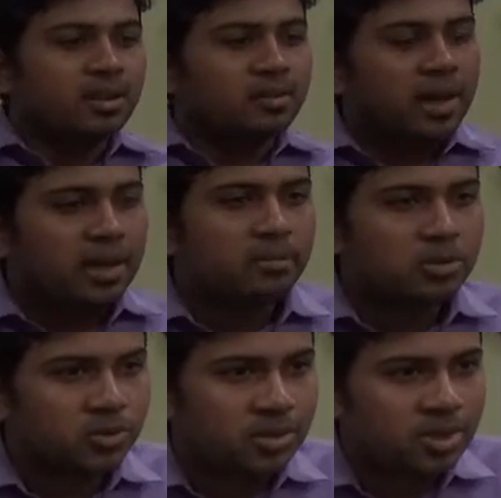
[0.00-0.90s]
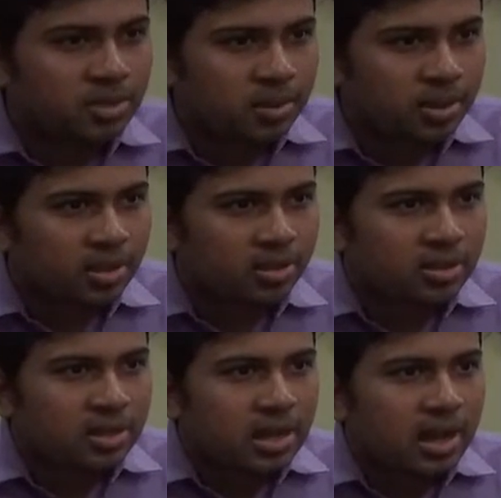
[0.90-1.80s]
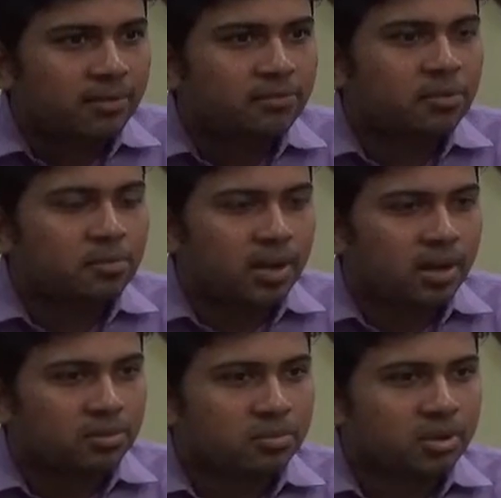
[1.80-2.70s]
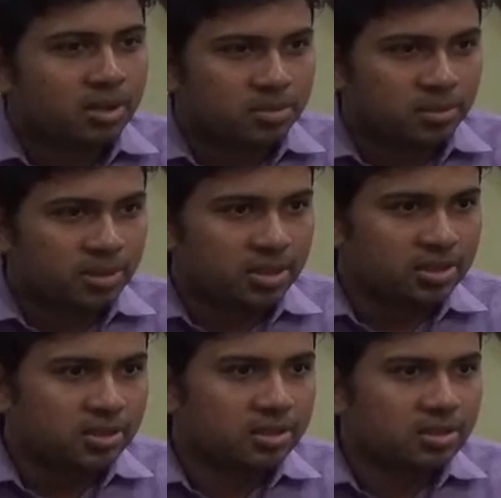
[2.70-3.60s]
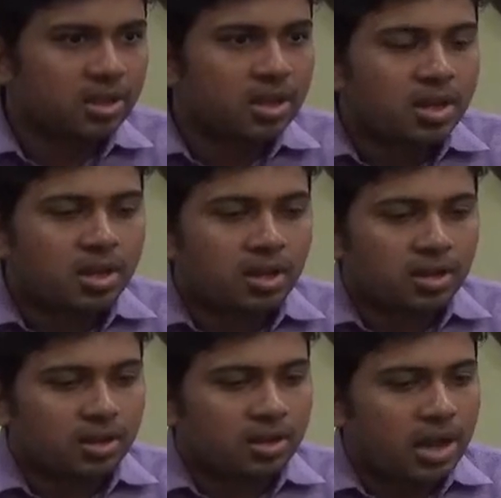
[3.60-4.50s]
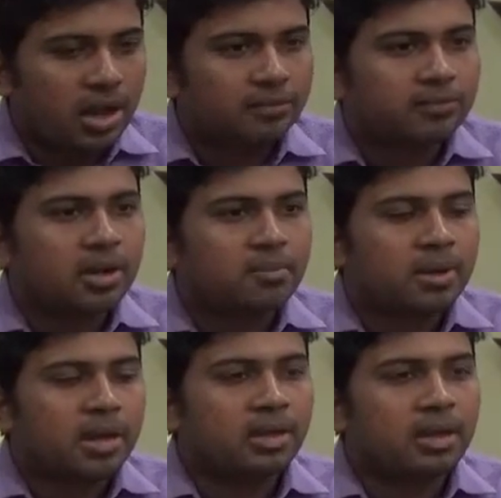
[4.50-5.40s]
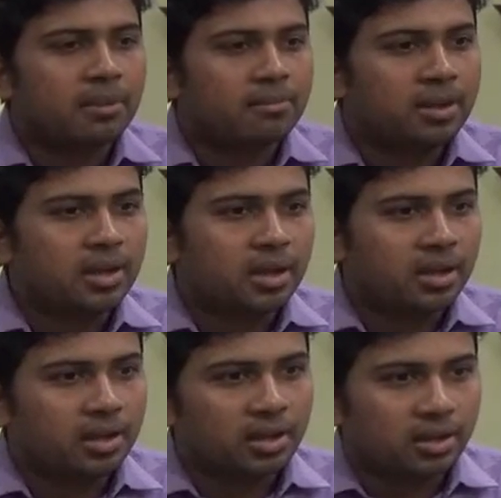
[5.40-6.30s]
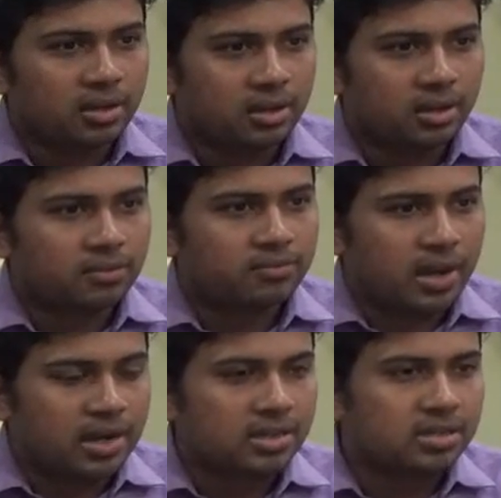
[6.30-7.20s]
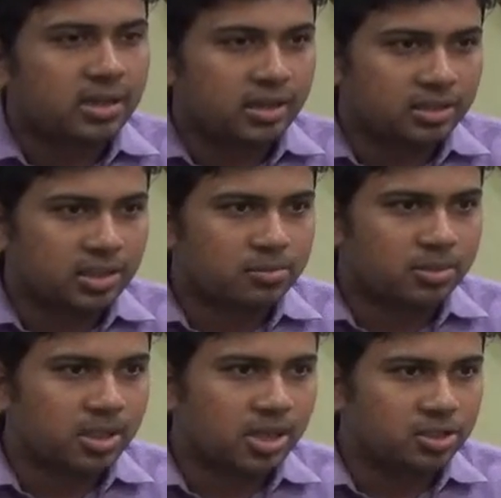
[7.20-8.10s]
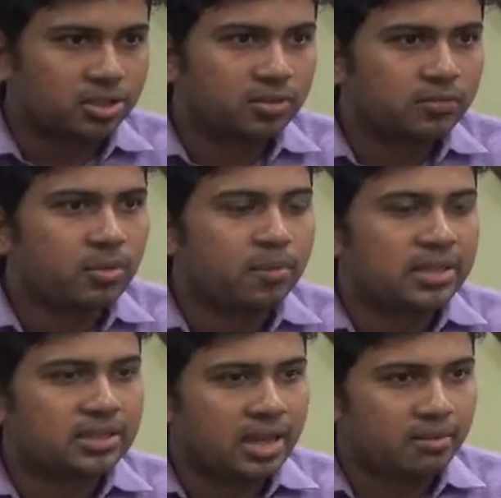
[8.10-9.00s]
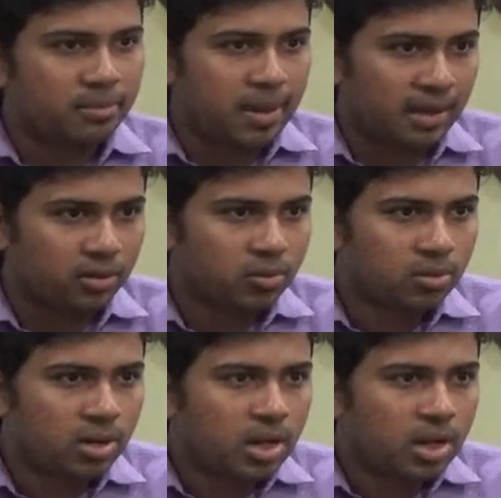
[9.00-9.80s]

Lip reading: My name is Swastik Aarohan. I am from Parliament Gajapati district. I have done my MBA in Finance and HR specialization from Exide in Bangalore.